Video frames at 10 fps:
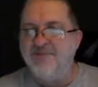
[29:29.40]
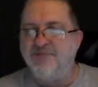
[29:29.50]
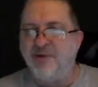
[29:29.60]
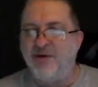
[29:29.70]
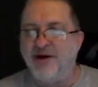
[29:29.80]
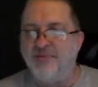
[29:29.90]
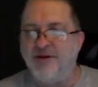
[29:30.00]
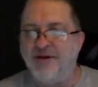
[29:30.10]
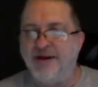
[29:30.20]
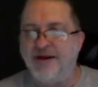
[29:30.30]
pointing up
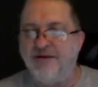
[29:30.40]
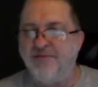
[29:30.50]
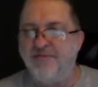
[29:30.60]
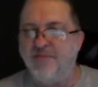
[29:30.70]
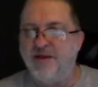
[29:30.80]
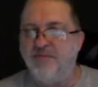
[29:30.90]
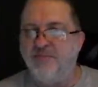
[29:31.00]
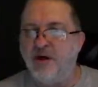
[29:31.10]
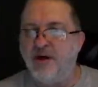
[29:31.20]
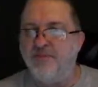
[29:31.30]
in the air.
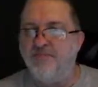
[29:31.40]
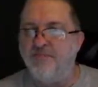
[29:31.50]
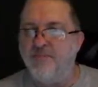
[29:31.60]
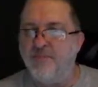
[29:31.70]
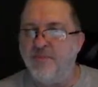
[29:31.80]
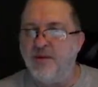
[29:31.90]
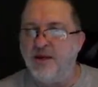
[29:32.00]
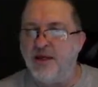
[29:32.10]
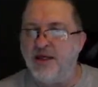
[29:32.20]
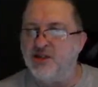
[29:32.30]
But
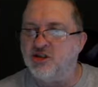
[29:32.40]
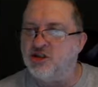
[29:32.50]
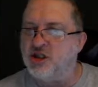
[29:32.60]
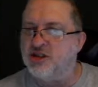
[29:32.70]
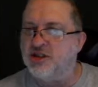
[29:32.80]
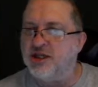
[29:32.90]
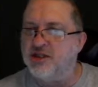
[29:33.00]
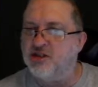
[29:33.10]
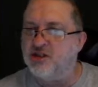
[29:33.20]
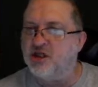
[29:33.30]
it
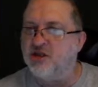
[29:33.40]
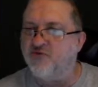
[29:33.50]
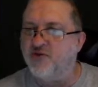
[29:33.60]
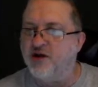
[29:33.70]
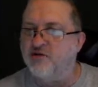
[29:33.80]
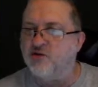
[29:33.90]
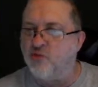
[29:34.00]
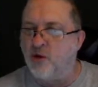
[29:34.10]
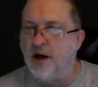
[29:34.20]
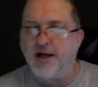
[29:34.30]
just feels
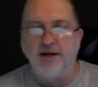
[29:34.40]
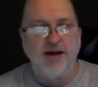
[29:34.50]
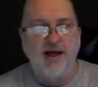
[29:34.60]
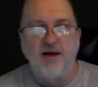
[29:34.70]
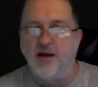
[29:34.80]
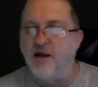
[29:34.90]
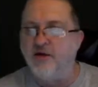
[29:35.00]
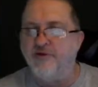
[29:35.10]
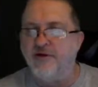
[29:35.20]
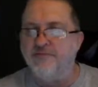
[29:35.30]
right. I love it.